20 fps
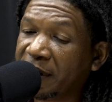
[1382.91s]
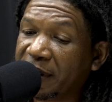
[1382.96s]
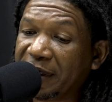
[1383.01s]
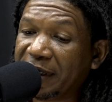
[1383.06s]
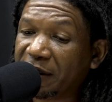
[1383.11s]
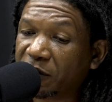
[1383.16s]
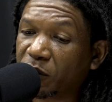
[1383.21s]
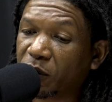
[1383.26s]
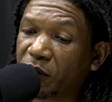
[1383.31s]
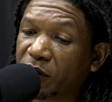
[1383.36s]
You
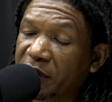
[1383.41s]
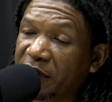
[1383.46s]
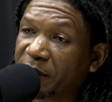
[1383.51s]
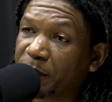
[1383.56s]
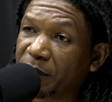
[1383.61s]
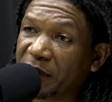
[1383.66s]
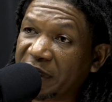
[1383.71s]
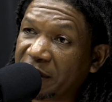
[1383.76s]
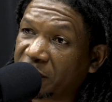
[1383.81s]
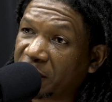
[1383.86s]
need to hold
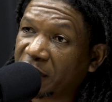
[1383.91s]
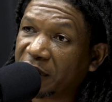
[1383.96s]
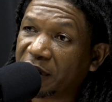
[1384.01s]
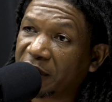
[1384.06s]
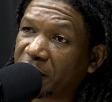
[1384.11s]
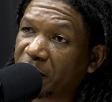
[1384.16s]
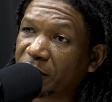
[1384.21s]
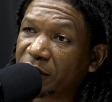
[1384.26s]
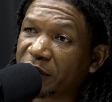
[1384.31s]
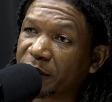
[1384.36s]
each other
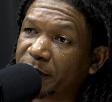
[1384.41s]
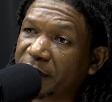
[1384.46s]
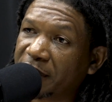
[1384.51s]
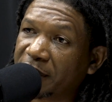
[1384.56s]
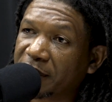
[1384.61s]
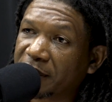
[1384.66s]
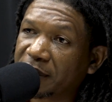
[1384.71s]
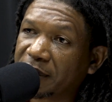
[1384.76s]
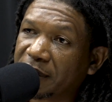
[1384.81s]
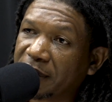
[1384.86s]

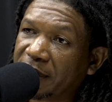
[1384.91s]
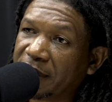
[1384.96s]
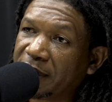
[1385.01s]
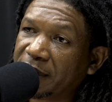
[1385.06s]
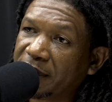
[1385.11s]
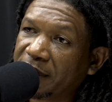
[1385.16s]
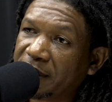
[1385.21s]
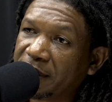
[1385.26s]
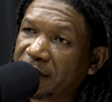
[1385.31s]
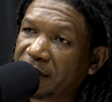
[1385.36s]
accountable.
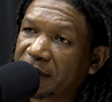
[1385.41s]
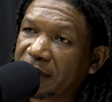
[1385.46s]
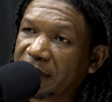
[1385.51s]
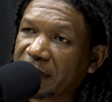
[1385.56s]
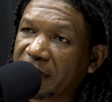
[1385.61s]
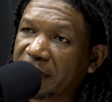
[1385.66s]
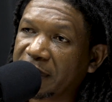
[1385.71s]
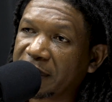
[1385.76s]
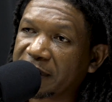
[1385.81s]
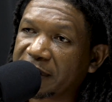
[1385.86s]

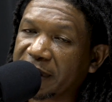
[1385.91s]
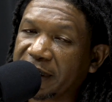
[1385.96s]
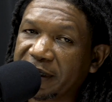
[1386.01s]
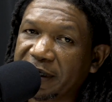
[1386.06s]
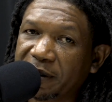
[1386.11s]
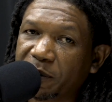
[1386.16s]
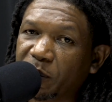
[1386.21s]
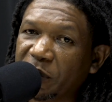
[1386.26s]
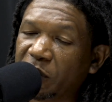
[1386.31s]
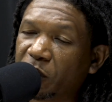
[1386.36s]
You understand?
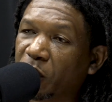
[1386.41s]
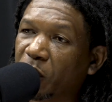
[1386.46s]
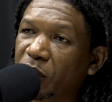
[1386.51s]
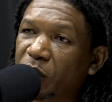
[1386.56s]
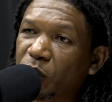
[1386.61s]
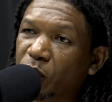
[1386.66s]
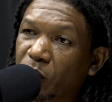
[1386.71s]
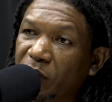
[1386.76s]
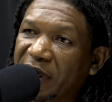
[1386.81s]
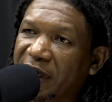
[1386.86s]
And we
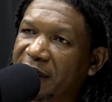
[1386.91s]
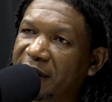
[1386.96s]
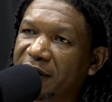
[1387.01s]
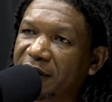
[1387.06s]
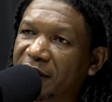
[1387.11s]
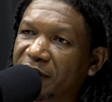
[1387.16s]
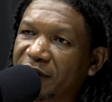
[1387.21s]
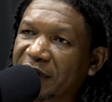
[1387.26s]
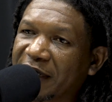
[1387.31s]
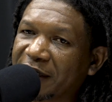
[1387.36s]
don't do that
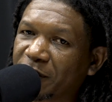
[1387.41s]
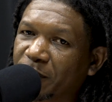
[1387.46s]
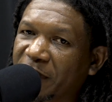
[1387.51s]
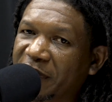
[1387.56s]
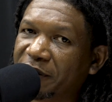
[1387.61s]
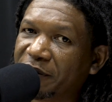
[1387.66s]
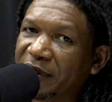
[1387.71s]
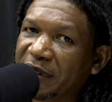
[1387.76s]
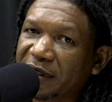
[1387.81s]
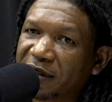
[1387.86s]
enough. That's why
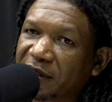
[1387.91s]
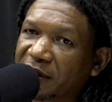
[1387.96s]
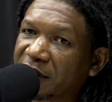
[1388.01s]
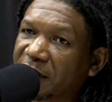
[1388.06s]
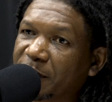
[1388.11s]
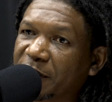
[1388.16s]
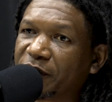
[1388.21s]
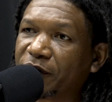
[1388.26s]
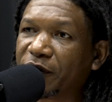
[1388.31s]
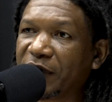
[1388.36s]

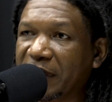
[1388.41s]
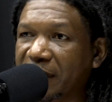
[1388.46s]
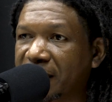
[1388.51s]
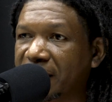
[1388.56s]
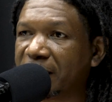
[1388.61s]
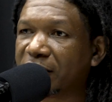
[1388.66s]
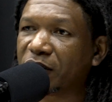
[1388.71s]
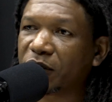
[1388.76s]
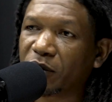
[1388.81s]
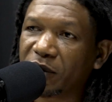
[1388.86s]
relationships
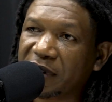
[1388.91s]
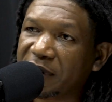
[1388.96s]
fail so